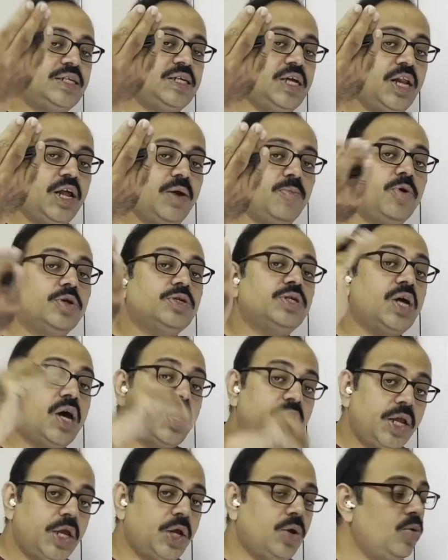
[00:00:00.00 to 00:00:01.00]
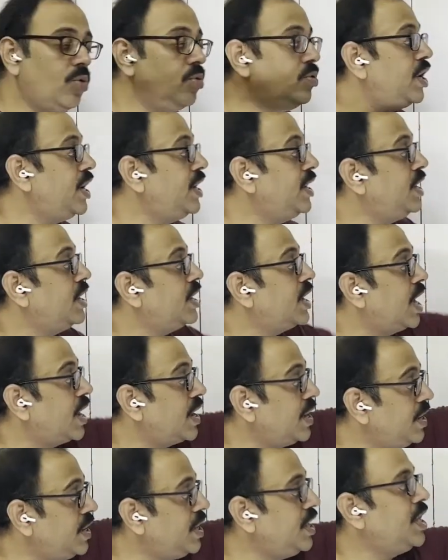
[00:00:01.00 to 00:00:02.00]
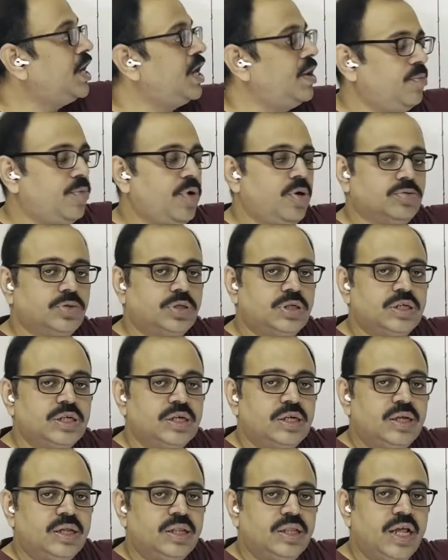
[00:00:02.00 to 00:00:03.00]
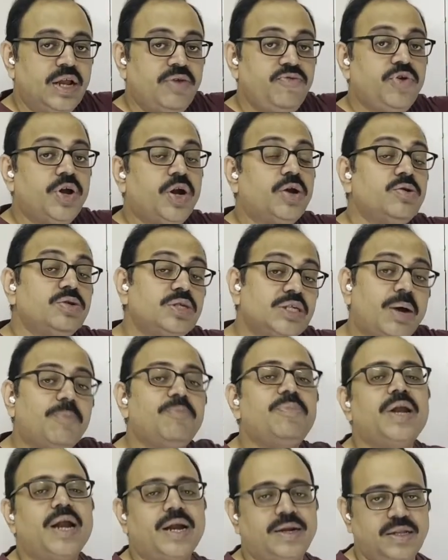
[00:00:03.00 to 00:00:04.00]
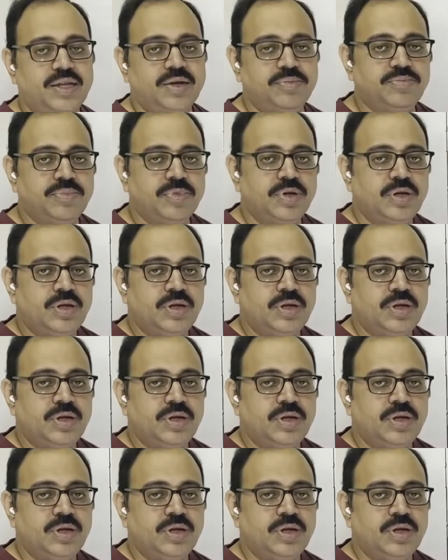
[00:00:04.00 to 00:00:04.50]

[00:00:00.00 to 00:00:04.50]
year amounts are included in current year amounts, then we have to subtract them.